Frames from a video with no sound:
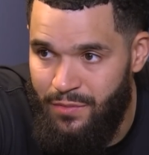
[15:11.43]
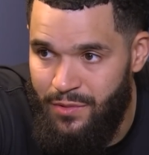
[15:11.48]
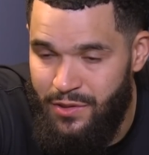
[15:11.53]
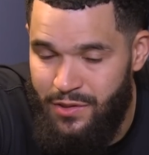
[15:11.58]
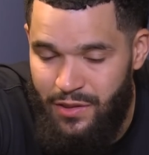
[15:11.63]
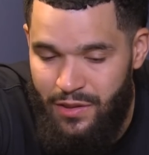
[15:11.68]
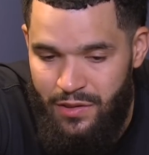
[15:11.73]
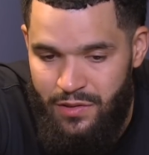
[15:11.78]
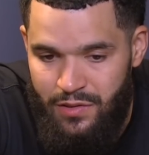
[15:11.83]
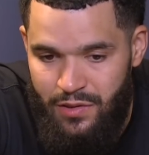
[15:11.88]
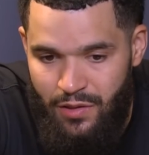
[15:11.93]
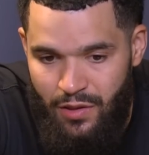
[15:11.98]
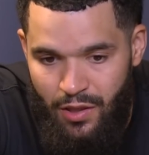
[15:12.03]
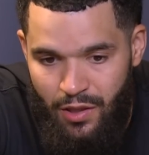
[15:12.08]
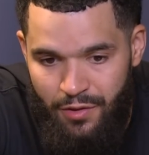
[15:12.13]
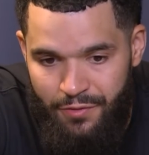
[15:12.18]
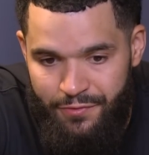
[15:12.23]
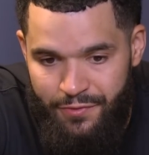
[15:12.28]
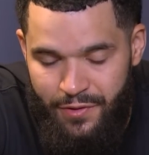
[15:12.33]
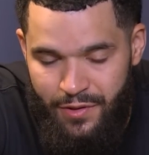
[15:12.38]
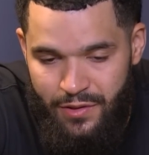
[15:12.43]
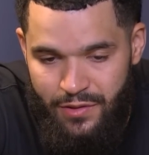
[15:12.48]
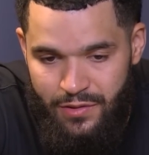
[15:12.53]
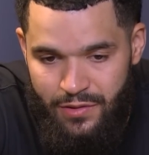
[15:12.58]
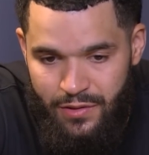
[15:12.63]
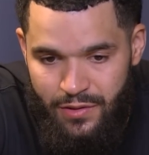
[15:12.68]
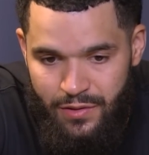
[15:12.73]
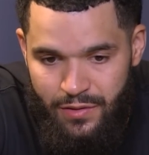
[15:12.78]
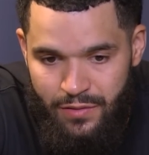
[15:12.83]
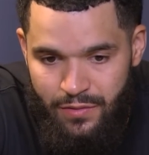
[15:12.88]
He's instant offense. He
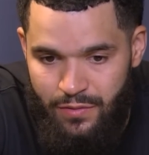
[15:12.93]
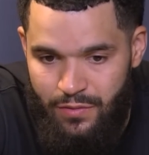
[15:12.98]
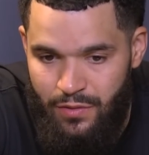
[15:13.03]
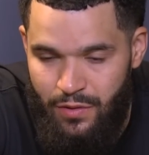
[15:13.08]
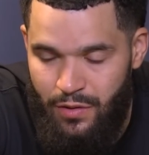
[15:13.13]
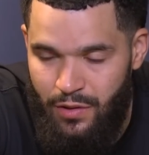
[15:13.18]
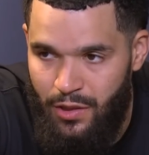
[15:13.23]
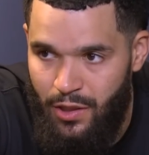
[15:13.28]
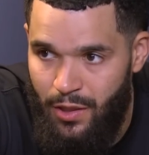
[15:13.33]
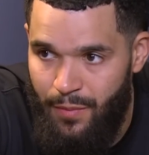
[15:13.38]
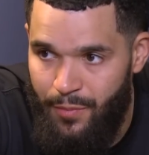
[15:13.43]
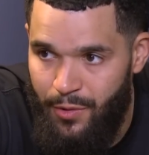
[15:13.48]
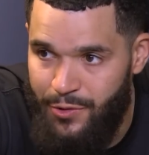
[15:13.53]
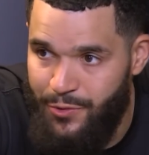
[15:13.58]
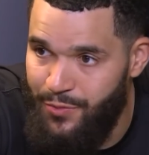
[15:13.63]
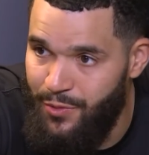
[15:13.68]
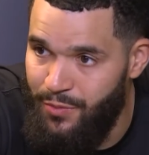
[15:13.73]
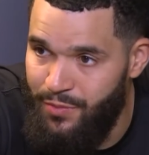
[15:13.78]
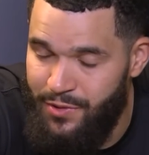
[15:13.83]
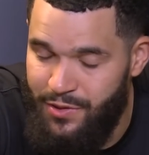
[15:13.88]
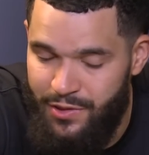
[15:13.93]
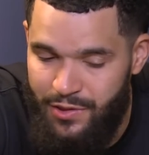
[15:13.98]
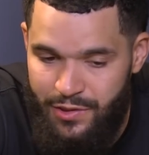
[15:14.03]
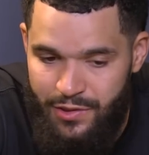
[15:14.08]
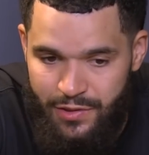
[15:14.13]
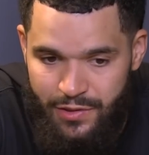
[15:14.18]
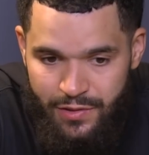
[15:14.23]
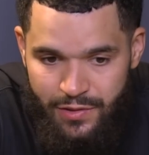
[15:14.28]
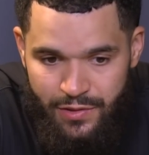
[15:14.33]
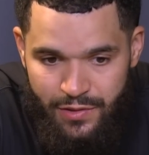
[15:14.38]
can, guard multiple
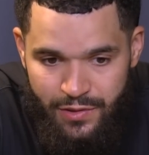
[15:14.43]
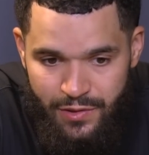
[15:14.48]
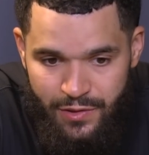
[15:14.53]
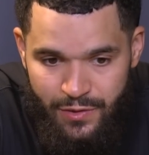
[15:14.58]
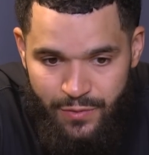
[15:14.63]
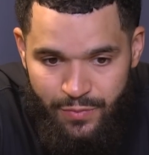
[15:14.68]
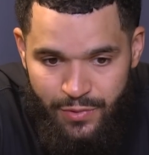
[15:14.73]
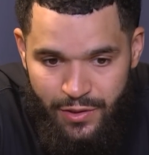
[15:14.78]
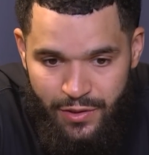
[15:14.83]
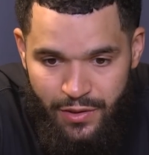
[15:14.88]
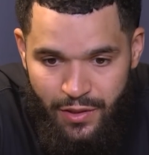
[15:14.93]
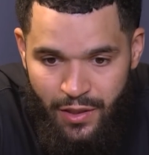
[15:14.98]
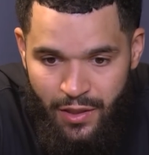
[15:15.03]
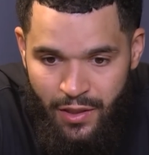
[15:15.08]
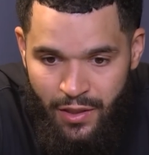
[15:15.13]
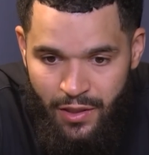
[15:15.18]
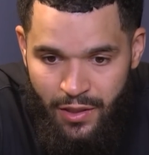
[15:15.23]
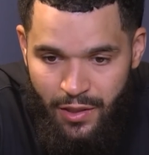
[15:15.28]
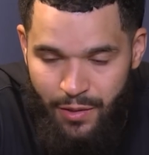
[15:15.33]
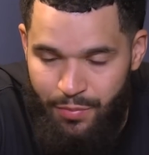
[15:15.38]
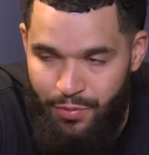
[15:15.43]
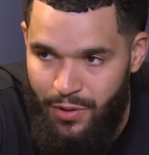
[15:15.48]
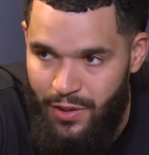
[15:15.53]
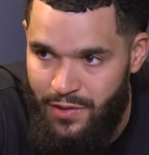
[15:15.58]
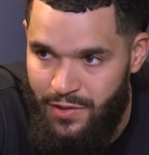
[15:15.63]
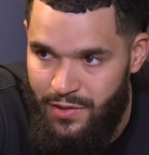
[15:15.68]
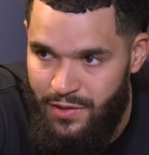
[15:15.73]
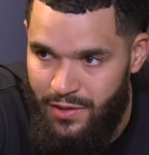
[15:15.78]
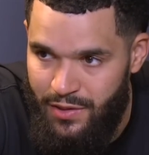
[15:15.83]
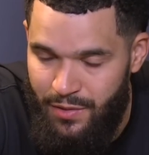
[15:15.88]
positions and just be a
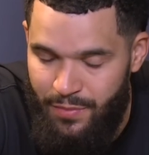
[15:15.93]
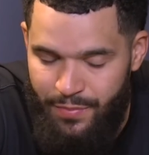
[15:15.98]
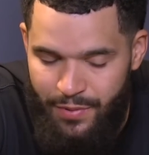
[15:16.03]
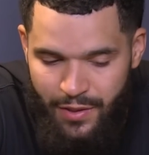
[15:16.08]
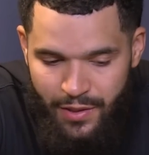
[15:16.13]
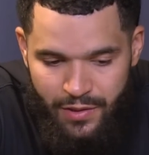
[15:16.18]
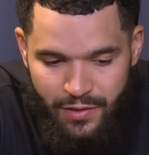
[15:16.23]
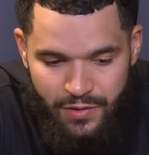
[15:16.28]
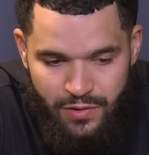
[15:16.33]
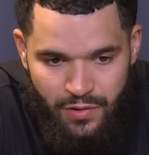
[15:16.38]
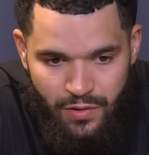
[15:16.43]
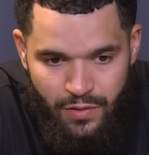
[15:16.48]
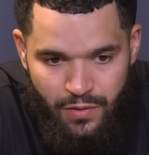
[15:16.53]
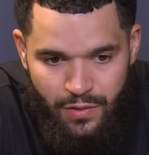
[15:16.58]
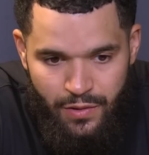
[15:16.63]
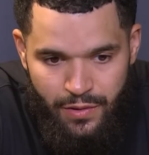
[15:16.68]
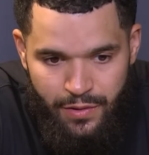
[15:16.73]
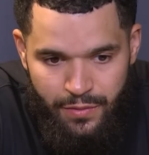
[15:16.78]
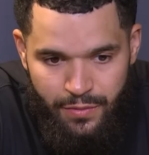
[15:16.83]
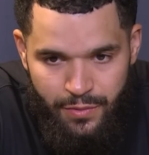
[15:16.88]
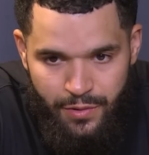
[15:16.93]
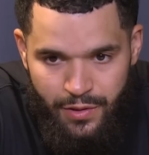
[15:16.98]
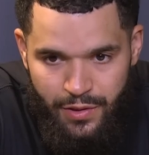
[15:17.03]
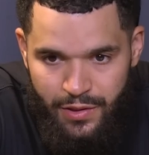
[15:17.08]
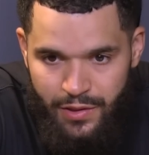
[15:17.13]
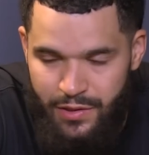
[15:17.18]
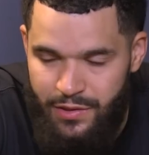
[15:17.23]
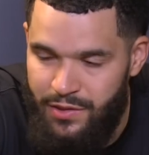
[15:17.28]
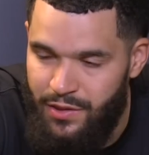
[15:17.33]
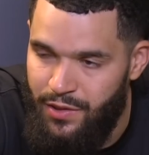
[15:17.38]
presence in the paint. So we're going to
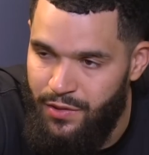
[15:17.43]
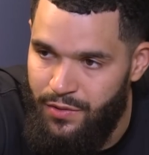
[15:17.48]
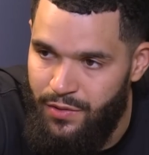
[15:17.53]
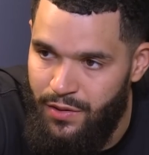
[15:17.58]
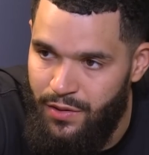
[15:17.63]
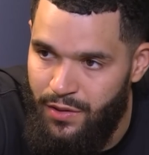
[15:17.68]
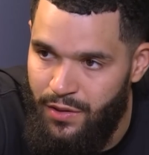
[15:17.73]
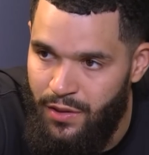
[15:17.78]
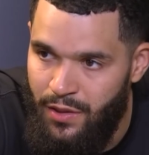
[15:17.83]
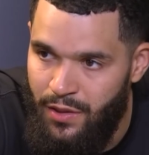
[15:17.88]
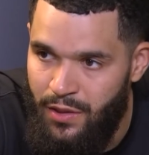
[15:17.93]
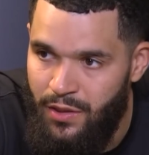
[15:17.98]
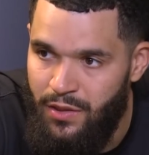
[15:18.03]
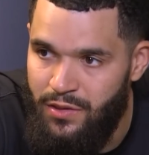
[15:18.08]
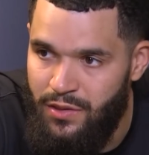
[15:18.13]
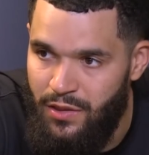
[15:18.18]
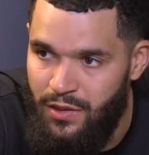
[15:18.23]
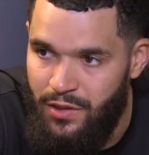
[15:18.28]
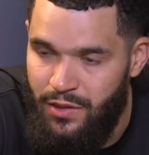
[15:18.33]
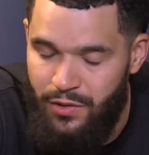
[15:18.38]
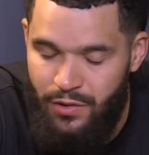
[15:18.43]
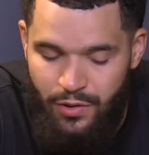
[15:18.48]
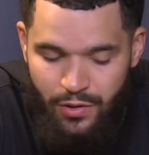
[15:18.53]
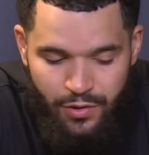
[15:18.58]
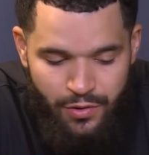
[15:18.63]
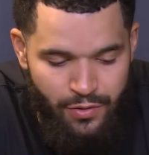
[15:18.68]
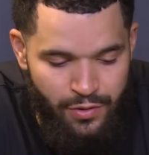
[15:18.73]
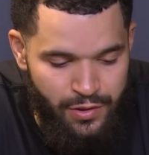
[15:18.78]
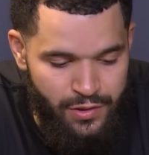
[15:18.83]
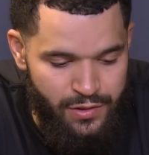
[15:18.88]
continue to lean on
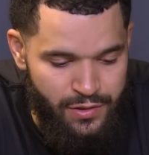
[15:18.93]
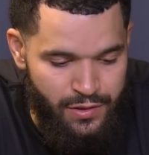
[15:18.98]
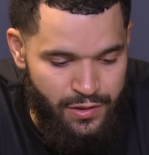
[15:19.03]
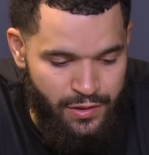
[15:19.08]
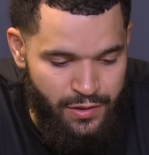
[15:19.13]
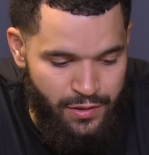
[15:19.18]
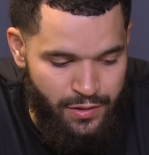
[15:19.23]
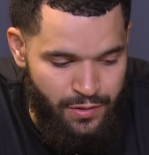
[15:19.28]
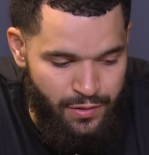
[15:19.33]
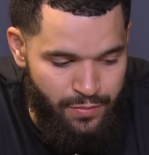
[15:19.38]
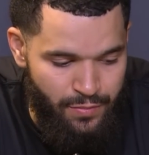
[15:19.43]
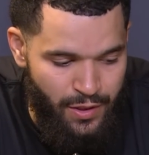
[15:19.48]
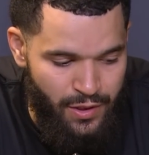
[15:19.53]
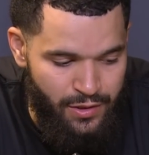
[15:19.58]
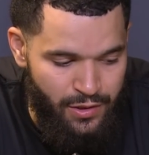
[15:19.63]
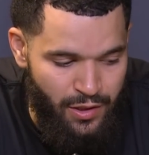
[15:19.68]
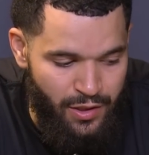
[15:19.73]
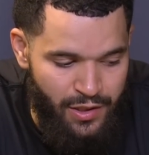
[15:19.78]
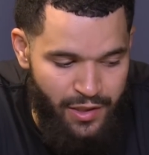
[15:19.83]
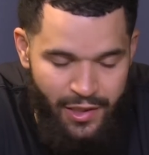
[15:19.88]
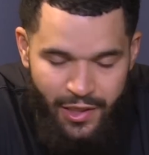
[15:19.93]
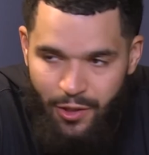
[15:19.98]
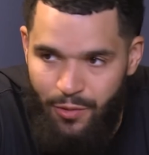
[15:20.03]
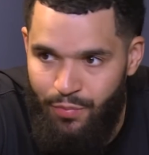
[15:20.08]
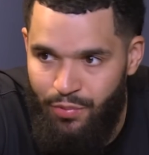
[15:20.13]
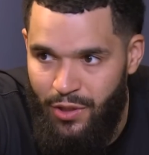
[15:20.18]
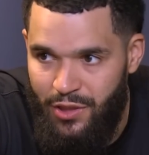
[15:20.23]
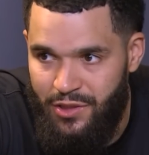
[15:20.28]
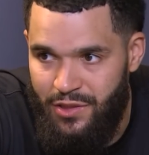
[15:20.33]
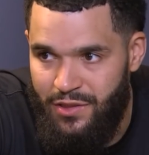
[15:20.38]
Chris, and I thought he helped
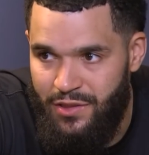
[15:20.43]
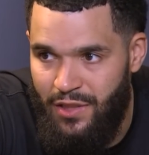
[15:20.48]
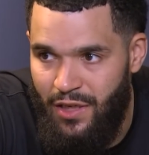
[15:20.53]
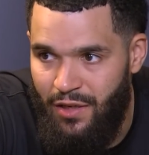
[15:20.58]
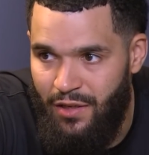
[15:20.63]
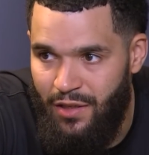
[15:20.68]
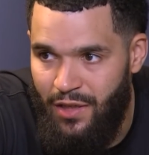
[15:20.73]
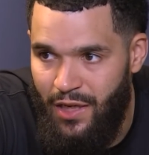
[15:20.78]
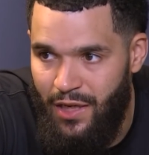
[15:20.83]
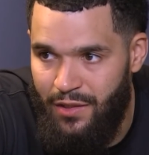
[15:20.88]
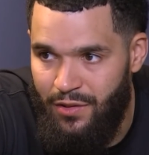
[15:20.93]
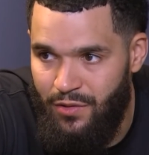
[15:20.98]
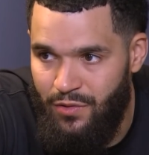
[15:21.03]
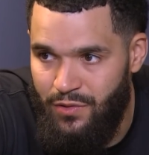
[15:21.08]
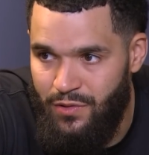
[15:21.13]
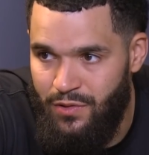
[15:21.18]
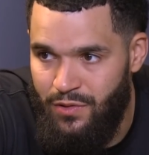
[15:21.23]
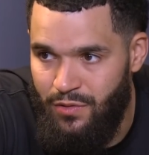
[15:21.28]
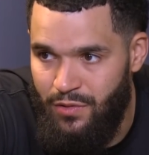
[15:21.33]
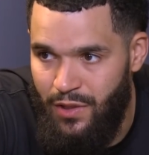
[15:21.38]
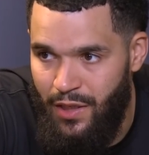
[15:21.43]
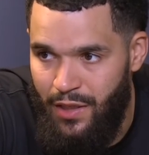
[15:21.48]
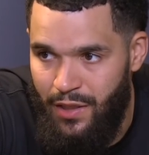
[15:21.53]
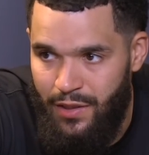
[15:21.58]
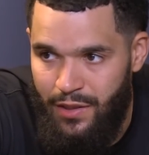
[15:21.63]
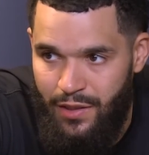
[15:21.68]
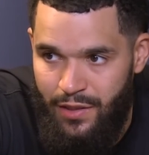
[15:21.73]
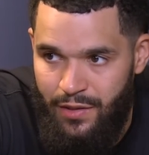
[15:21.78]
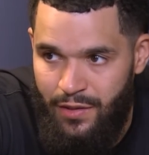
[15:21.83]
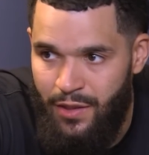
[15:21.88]
Precious out a lot. Those two kind of
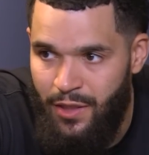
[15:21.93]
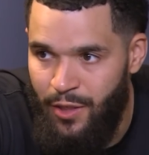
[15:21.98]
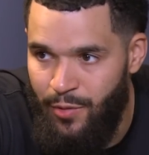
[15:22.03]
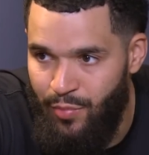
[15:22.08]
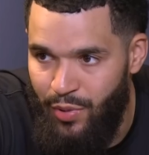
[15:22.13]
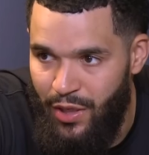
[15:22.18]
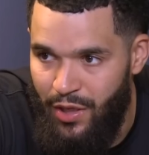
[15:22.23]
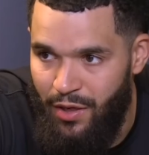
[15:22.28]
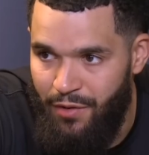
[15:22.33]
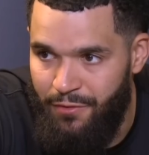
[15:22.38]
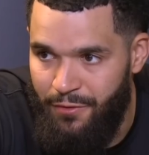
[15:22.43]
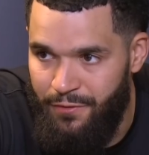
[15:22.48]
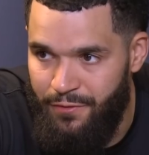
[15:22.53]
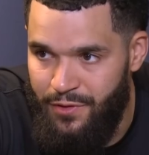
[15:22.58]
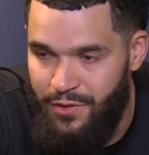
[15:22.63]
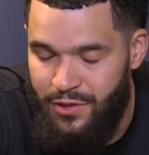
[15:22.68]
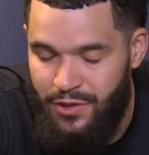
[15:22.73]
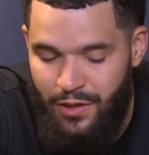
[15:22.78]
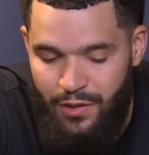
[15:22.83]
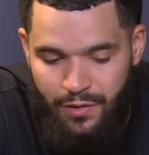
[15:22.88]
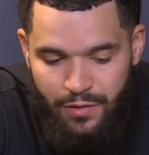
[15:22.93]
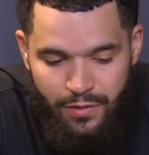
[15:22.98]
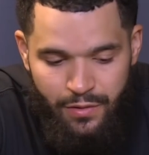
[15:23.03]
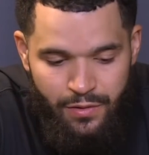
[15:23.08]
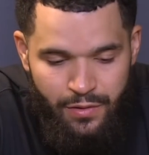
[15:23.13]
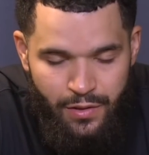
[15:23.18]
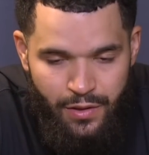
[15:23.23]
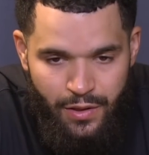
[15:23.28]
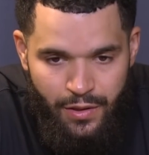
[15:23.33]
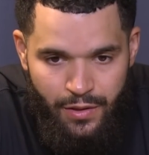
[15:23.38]
can play off of each other,
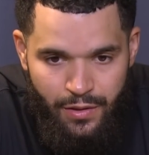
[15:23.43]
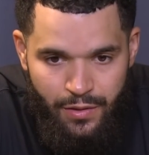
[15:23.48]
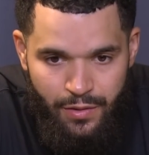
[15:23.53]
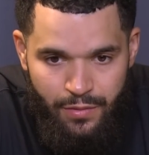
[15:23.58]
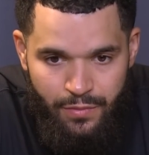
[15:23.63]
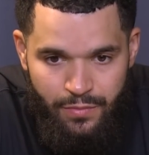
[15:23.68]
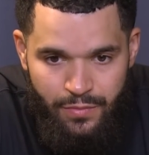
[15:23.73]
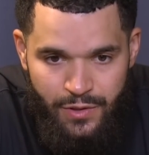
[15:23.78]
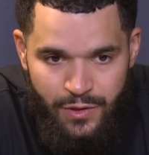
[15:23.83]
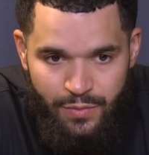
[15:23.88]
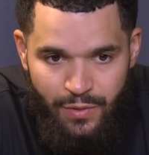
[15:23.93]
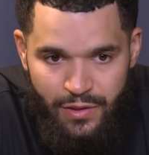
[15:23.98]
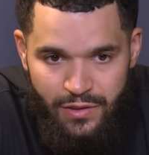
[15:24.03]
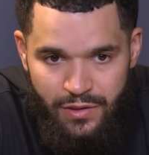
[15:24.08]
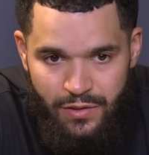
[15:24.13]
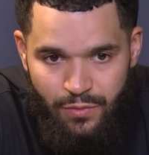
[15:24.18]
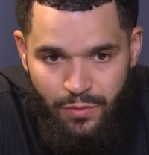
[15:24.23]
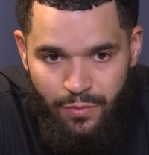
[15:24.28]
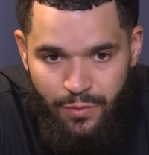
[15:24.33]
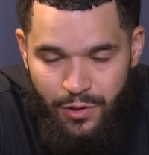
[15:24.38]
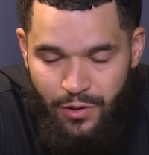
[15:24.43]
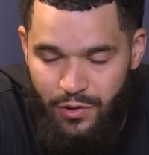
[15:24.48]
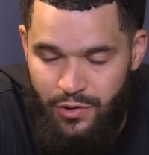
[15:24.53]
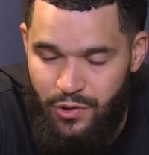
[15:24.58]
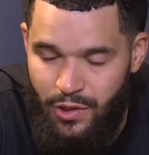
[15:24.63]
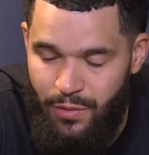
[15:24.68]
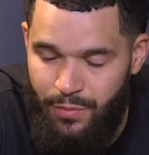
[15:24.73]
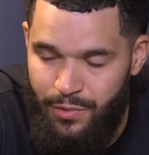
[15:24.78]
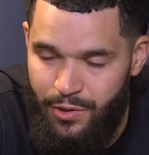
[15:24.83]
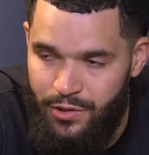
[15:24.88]
especially when we go to
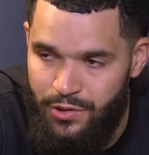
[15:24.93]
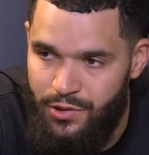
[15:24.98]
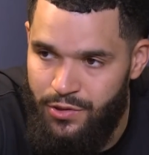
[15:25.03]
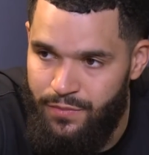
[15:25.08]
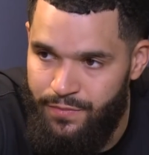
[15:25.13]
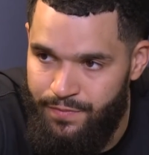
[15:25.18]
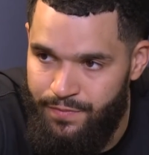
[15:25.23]
our bench.